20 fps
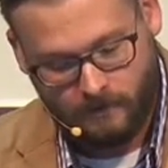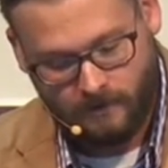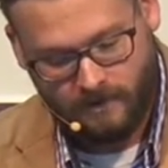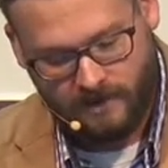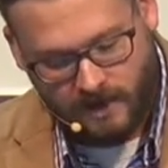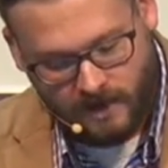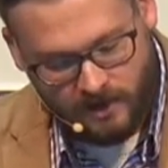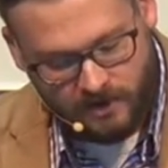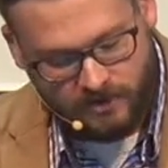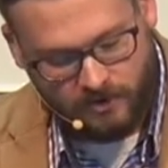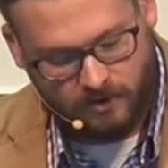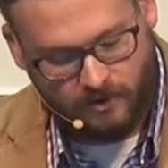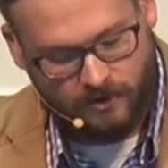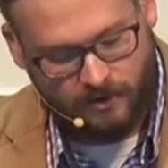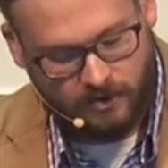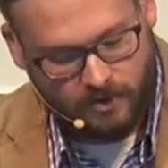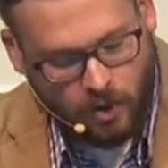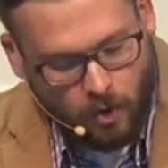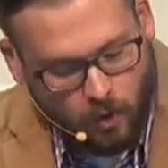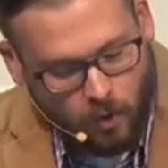These are the
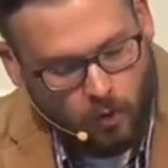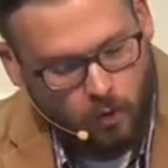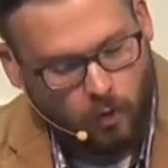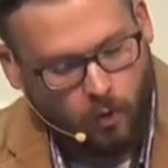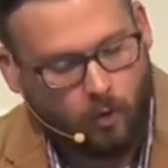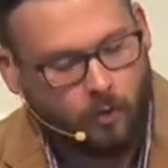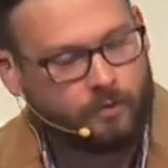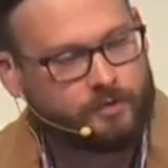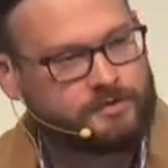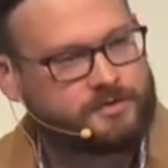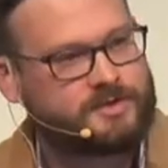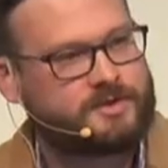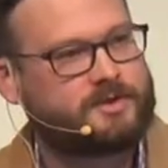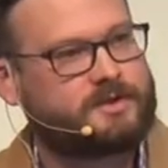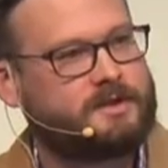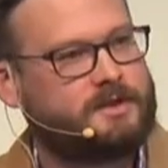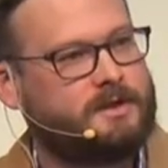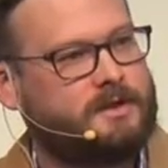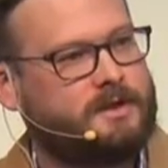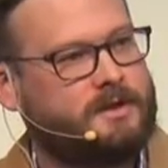tools
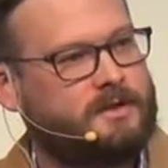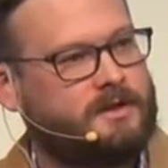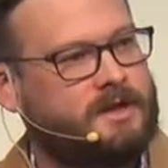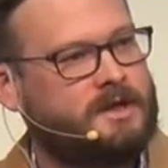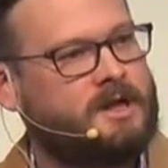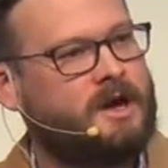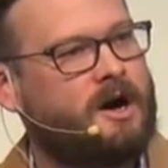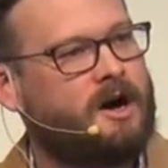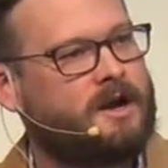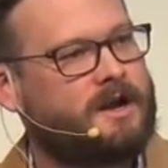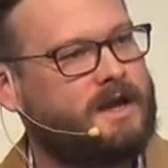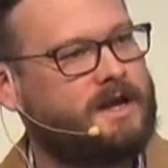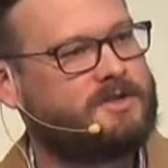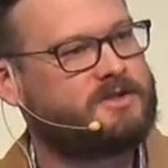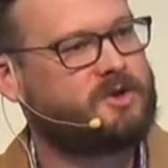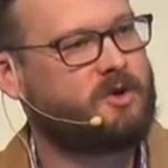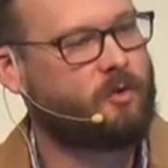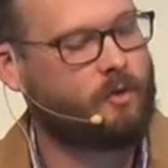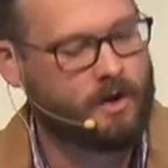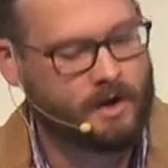that God has
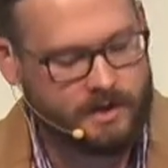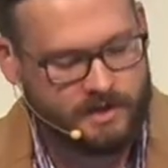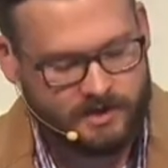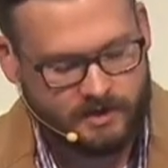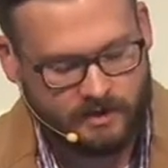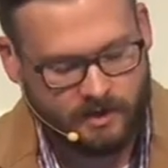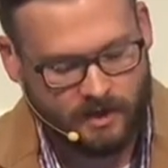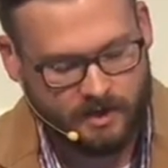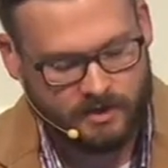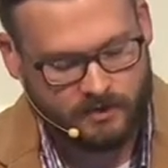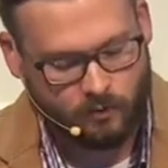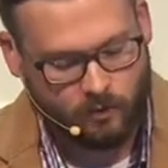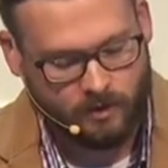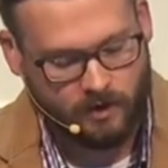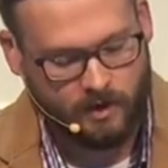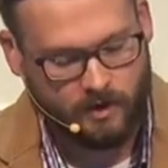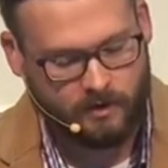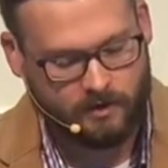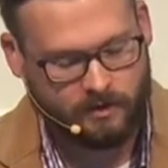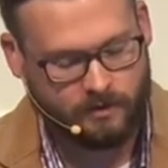graced us
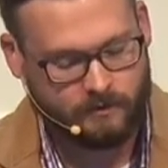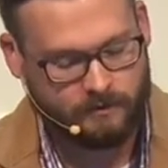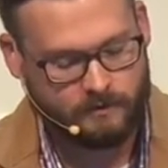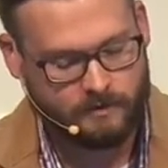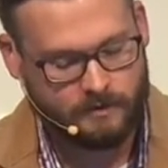with